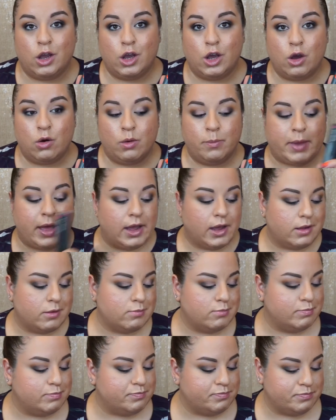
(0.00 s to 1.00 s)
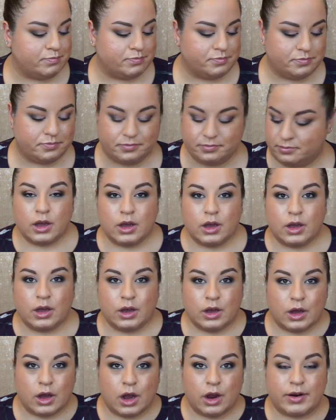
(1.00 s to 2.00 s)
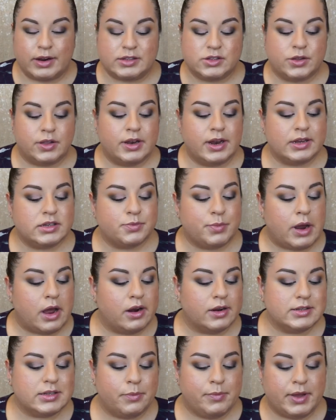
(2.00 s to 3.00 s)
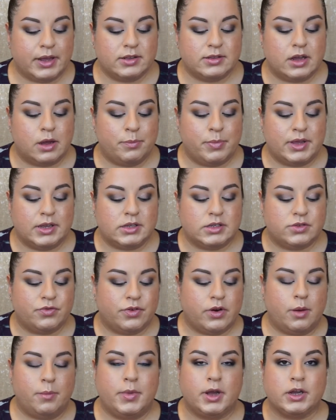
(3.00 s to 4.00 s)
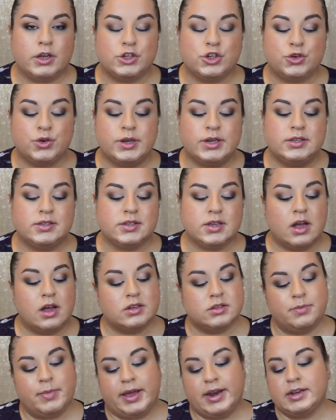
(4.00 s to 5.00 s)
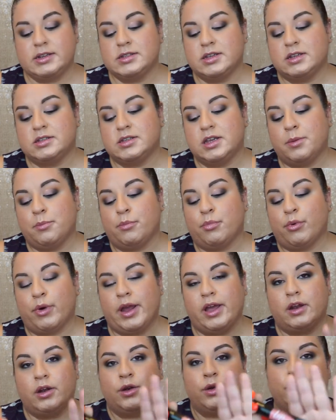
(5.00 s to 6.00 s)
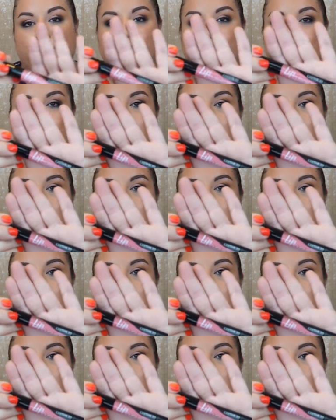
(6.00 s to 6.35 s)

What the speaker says: Going back. Alright, so the next product I picked up is from Catrice Cosmetics. It's a brand new